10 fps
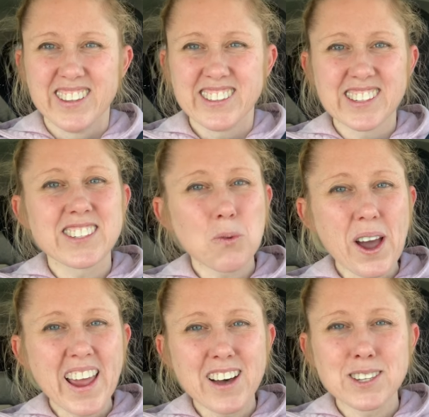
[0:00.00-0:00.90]
This is a
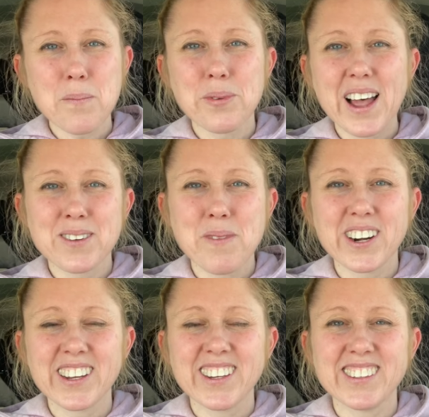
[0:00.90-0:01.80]
White House Black
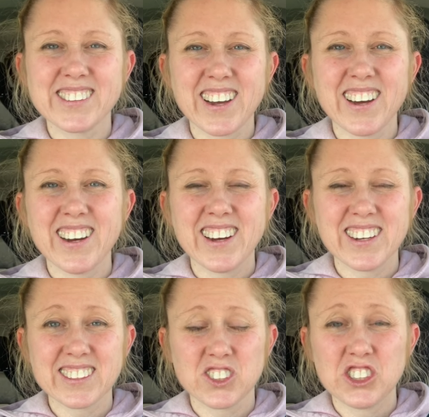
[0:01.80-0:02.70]
Market
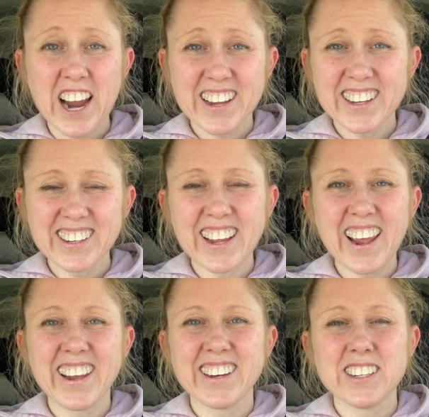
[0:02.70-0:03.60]
jacket,
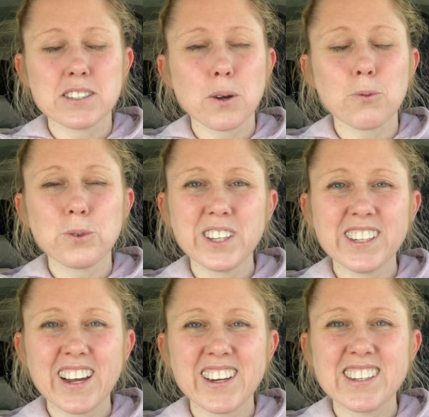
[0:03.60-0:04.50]
and is
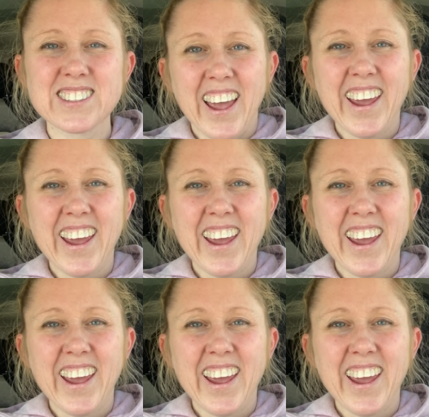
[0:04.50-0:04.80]
really nice.